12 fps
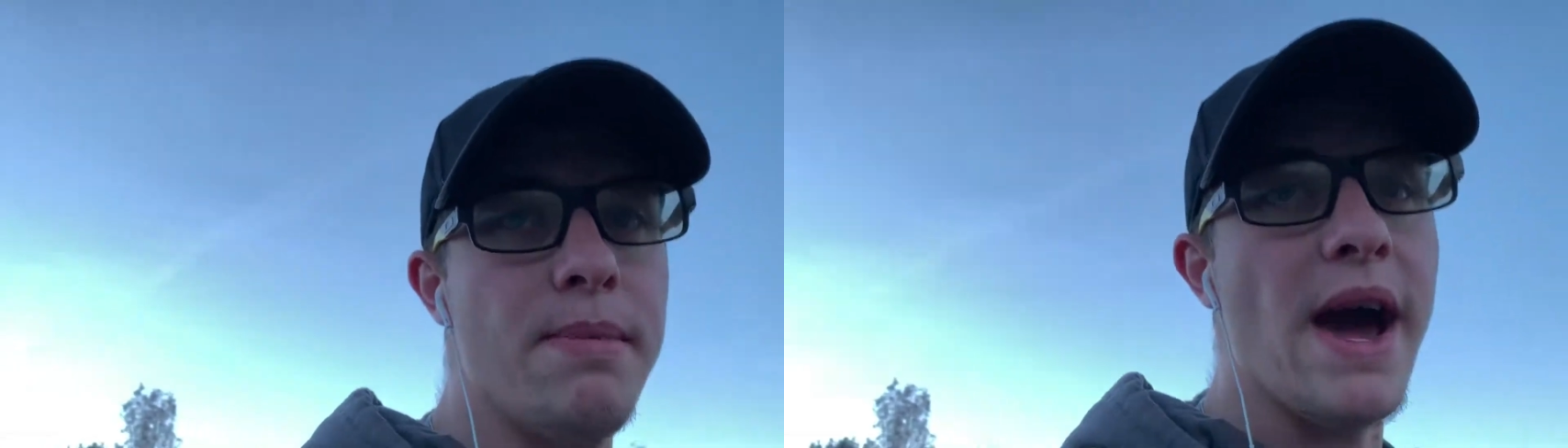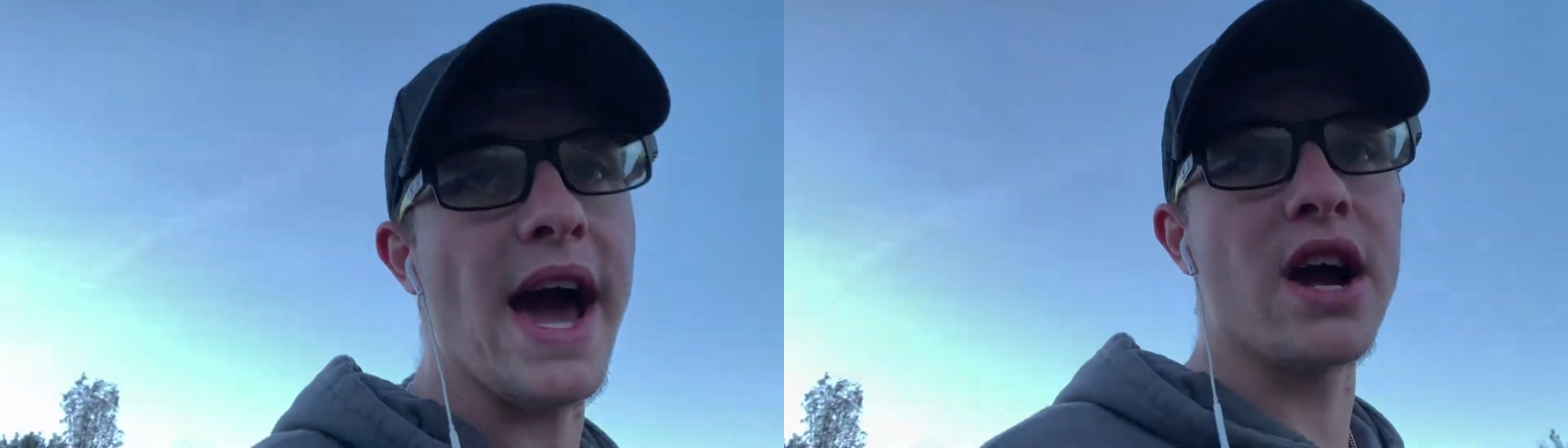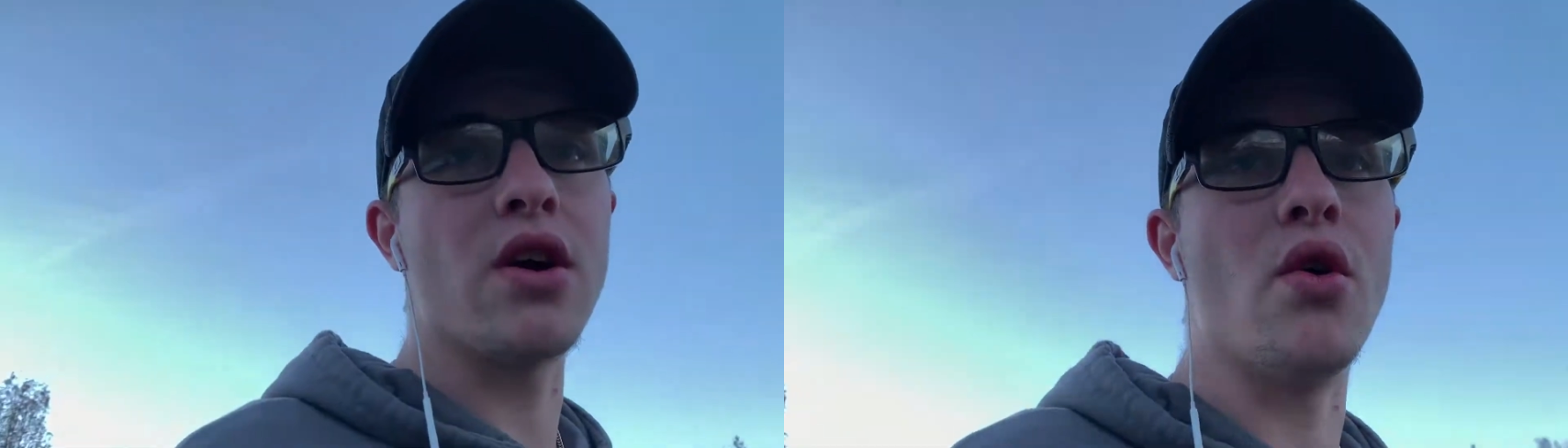
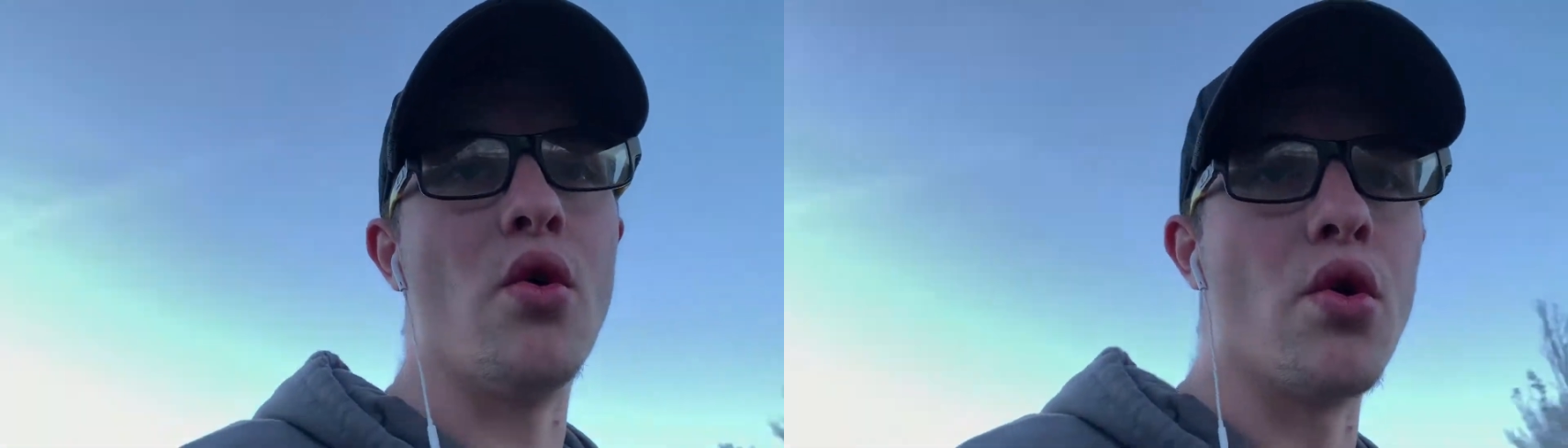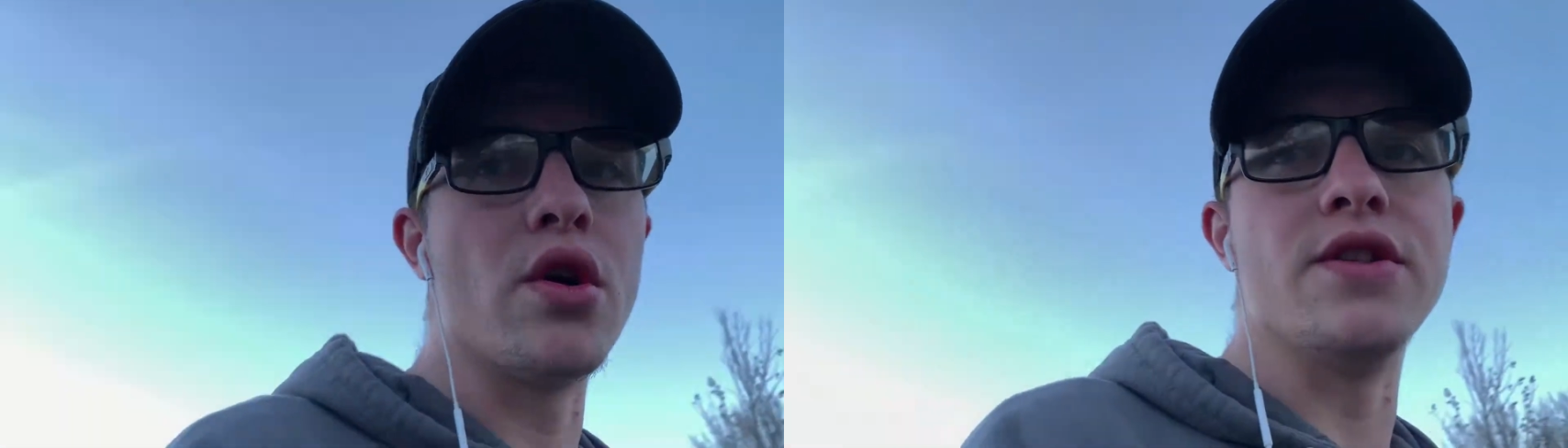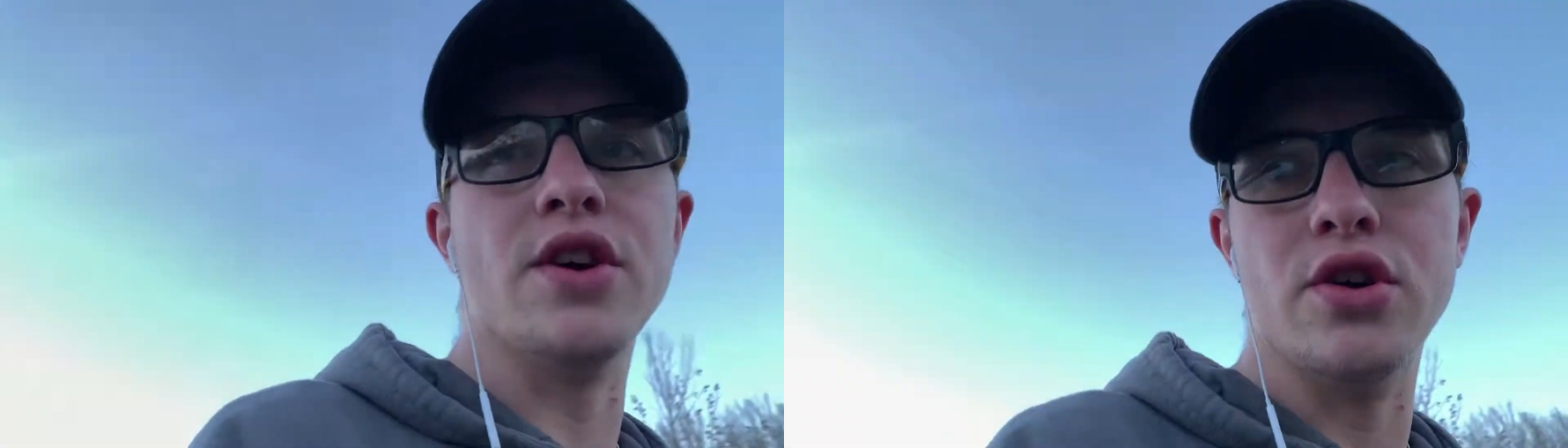back
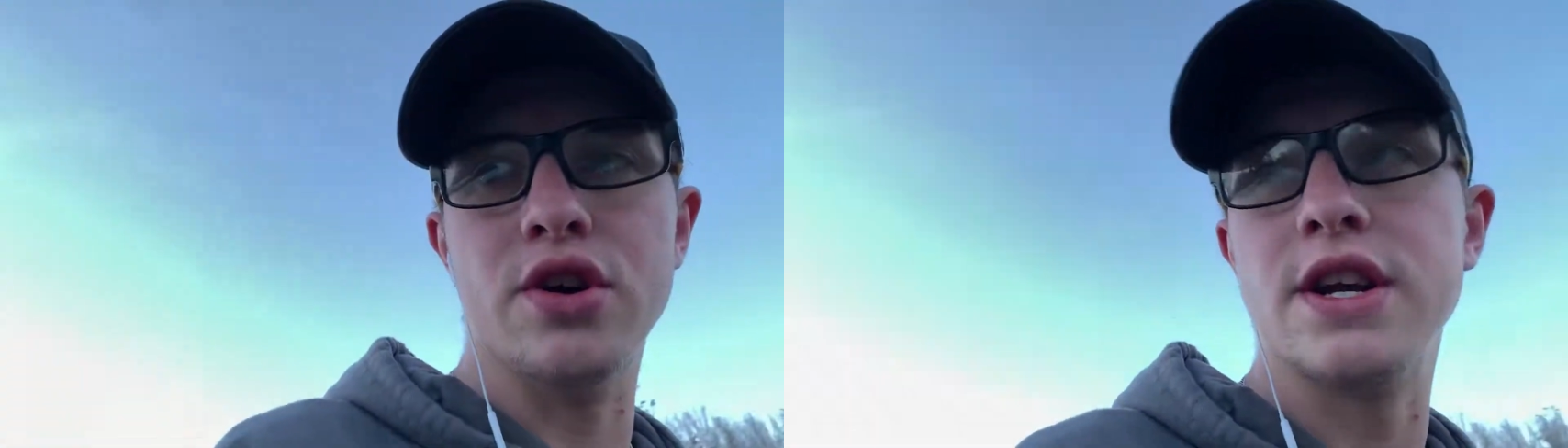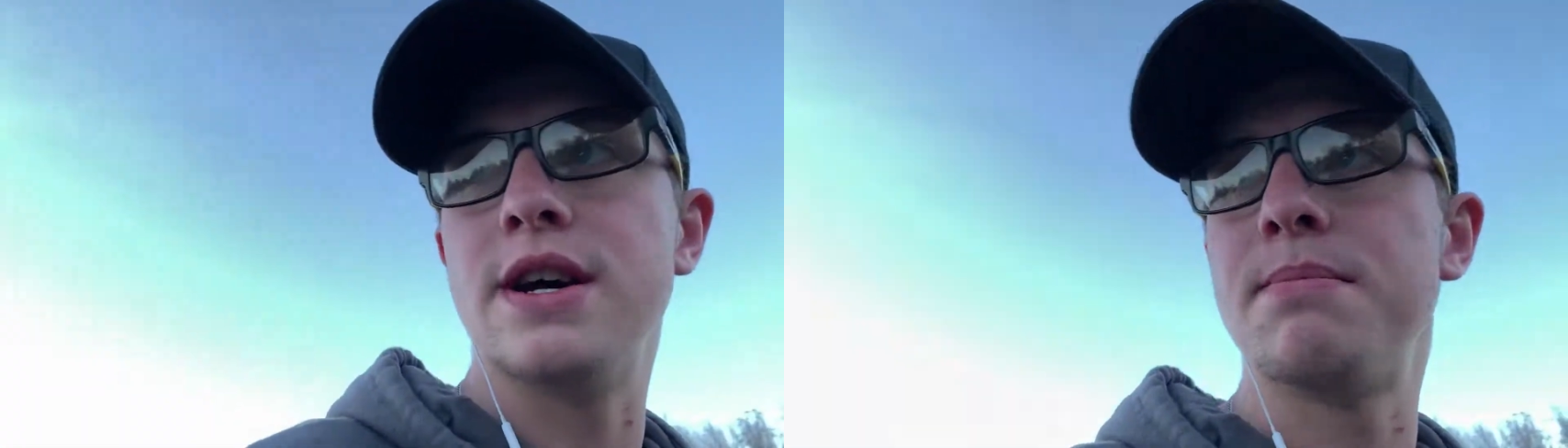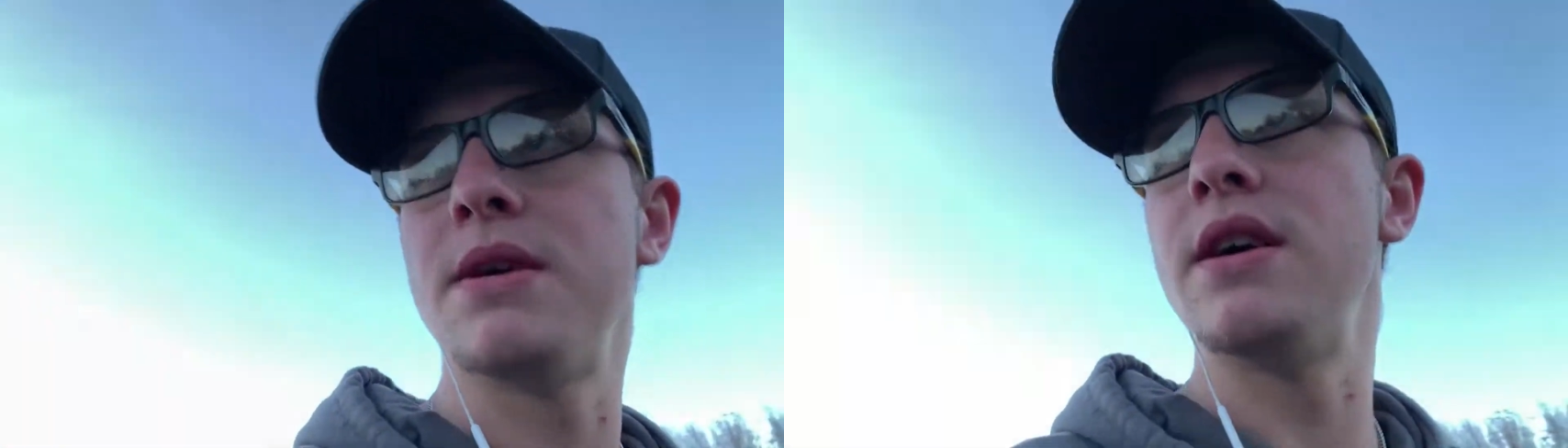or the hood
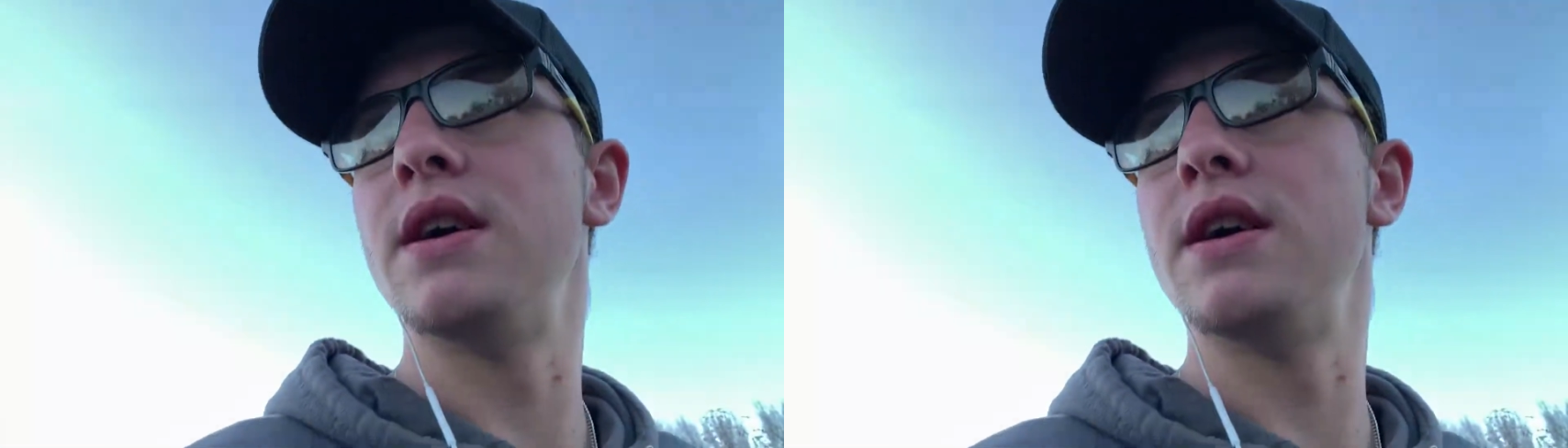up.